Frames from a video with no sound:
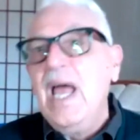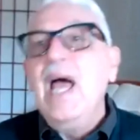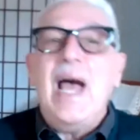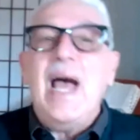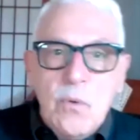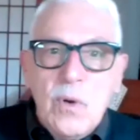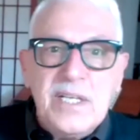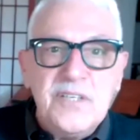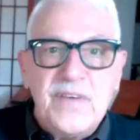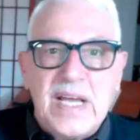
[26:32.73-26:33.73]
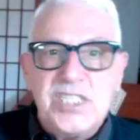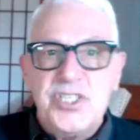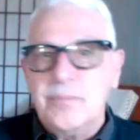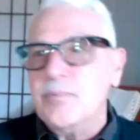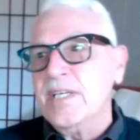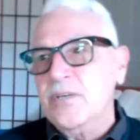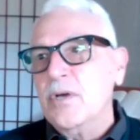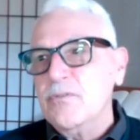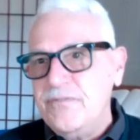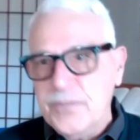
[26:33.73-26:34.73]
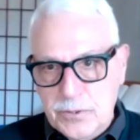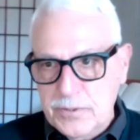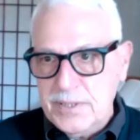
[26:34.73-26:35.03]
I want to advise you to bring your own food.